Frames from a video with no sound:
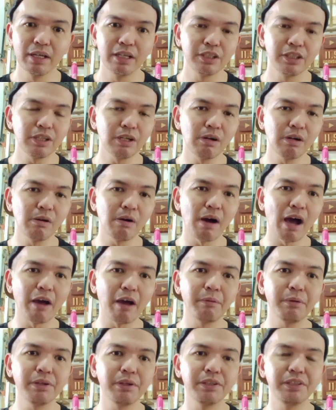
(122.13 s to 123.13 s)
so I
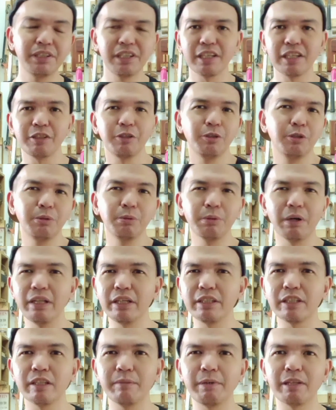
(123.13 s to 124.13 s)
would just do a
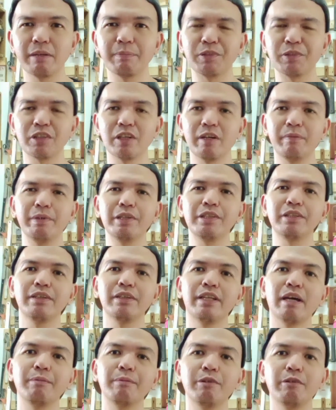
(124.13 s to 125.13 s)
little bit of service to
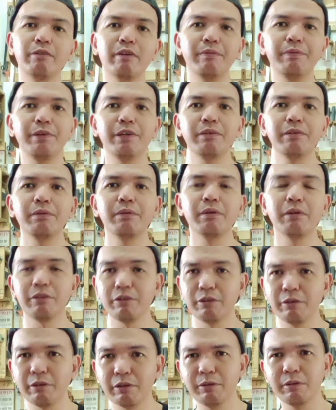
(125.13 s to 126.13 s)
them to
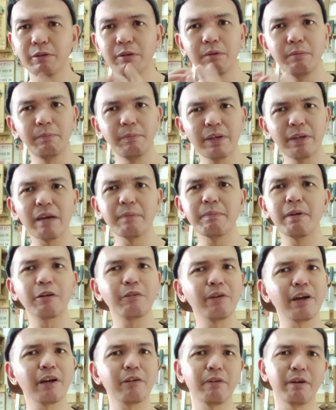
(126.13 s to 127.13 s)
give a
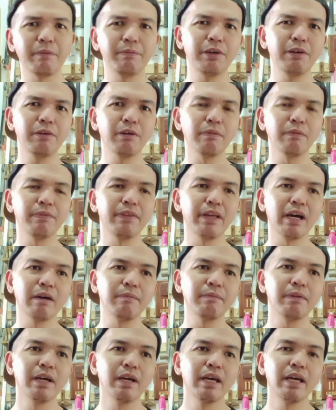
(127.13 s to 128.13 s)
quick review of
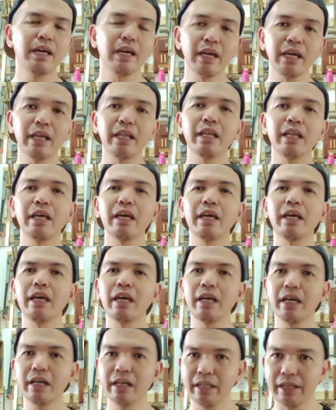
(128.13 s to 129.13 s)
them in
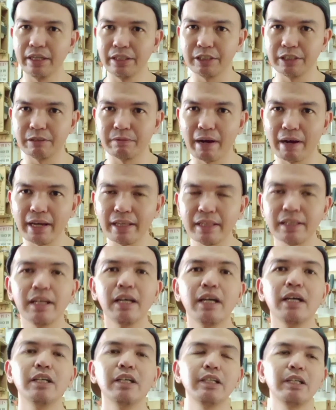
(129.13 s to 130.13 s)
English, right?
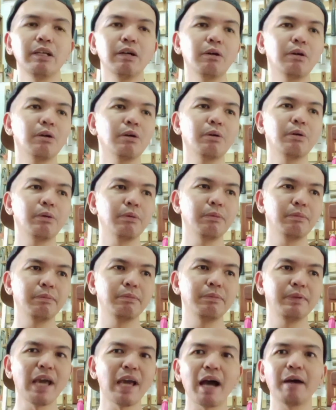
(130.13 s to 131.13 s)
So
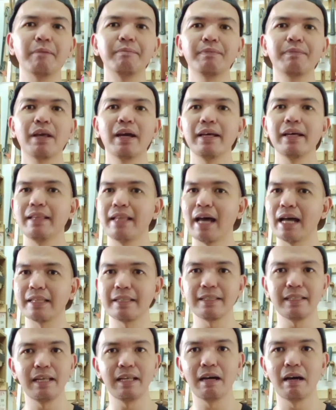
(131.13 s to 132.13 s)
yeah,
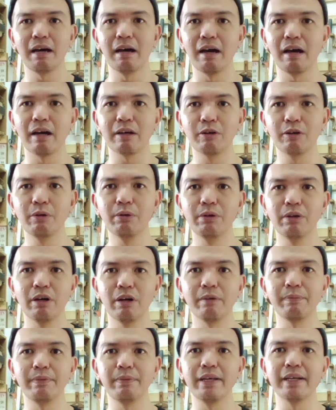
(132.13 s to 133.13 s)
that's the goal
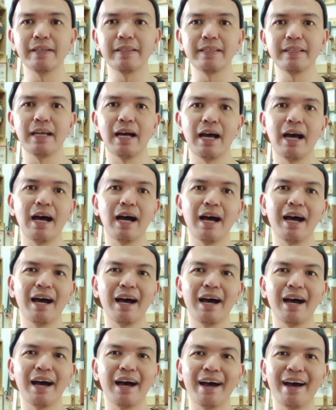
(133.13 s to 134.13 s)
of this
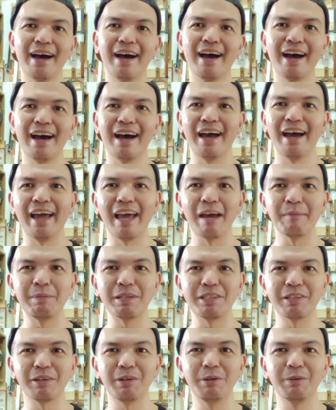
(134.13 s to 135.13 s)

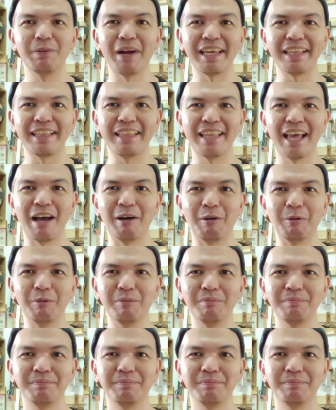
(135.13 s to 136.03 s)
episode right now.